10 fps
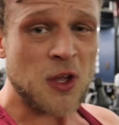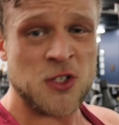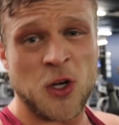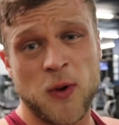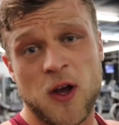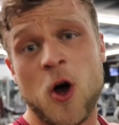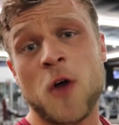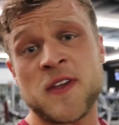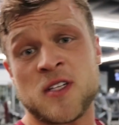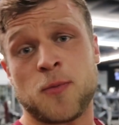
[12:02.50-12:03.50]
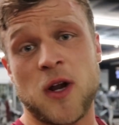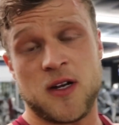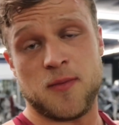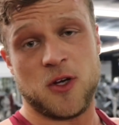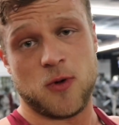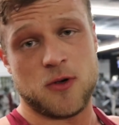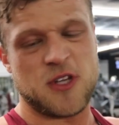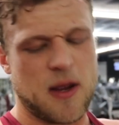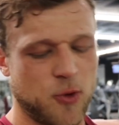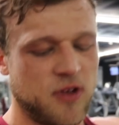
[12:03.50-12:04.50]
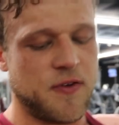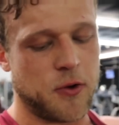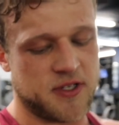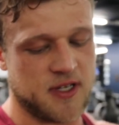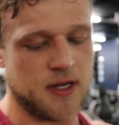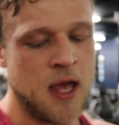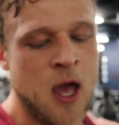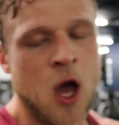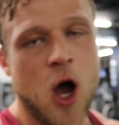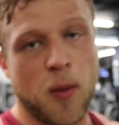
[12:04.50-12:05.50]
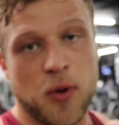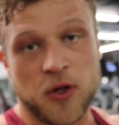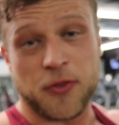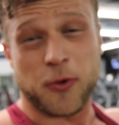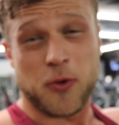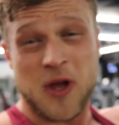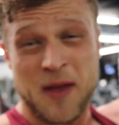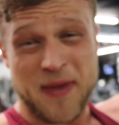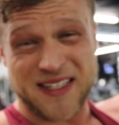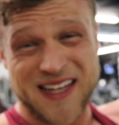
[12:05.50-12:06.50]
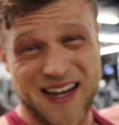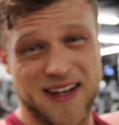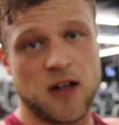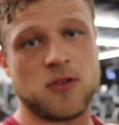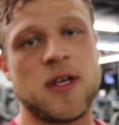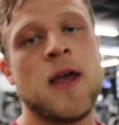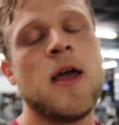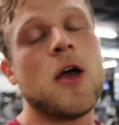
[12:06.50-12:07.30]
So anyway, on these upright dumbbell rows, I'm really focusing on pulling through my side delt.